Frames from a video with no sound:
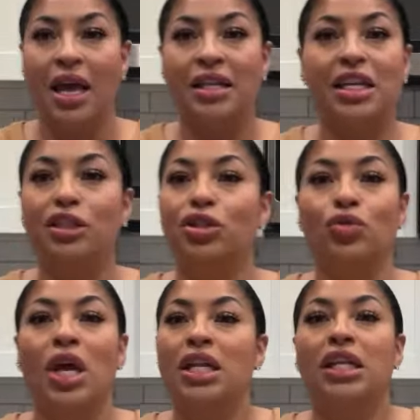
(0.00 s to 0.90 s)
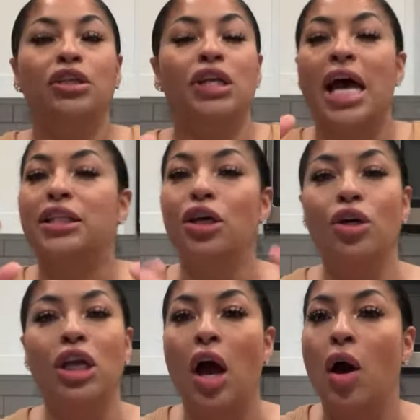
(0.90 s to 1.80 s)
This is, this, I tell
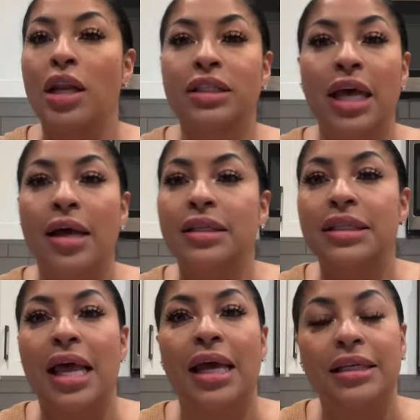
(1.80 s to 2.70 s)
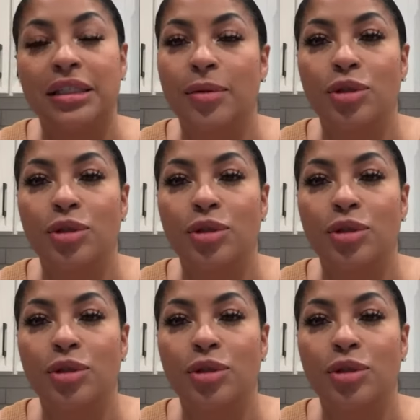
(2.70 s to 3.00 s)
y'all all the time, it sounds like Jim